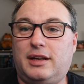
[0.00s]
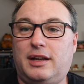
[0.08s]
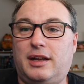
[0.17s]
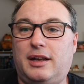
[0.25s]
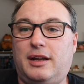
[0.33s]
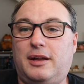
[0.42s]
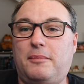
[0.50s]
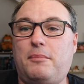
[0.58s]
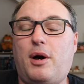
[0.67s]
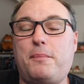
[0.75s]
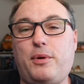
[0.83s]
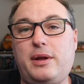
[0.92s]

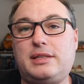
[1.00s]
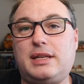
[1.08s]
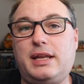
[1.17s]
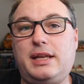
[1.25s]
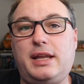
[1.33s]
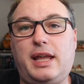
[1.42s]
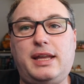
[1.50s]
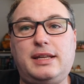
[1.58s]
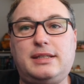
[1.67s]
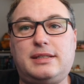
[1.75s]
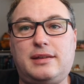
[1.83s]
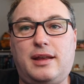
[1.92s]
Mark Priestley,
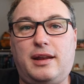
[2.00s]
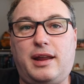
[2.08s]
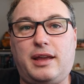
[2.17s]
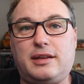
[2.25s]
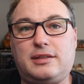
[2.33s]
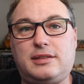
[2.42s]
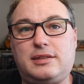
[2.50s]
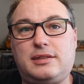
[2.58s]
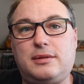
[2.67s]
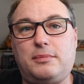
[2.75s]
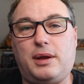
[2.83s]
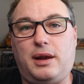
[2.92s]
he's an
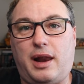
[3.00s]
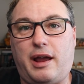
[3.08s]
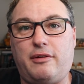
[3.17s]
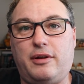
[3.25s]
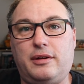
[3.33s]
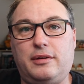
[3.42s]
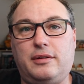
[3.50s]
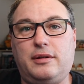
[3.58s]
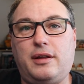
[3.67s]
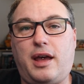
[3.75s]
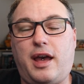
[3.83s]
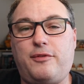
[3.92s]
ex
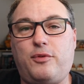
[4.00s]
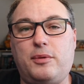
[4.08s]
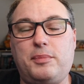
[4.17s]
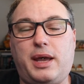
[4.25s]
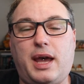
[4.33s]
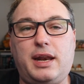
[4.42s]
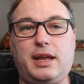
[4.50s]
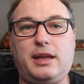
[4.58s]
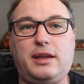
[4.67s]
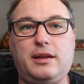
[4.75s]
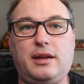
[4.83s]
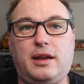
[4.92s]
McLaren F1
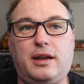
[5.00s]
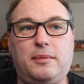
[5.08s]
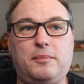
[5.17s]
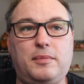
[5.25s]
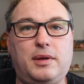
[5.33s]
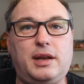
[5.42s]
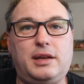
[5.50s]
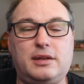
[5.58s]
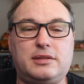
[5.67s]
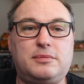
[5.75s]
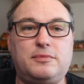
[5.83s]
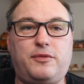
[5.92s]
mechanic, and he
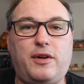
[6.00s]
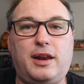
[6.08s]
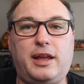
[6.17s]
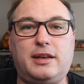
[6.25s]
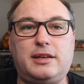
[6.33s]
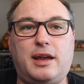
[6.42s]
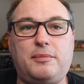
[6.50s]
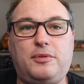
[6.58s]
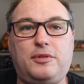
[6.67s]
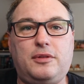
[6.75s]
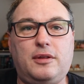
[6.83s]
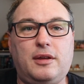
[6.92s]
does some fairly
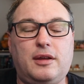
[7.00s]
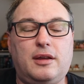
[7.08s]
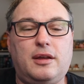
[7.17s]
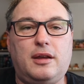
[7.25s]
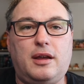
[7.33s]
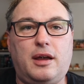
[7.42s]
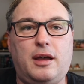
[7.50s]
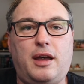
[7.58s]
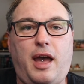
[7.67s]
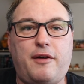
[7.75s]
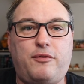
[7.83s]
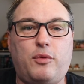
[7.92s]
in-depth
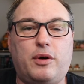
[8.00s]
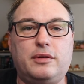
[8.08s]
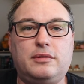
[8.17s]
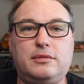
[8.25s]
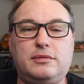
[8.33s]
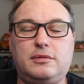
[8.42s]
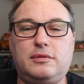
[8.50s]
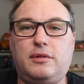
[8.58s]
F1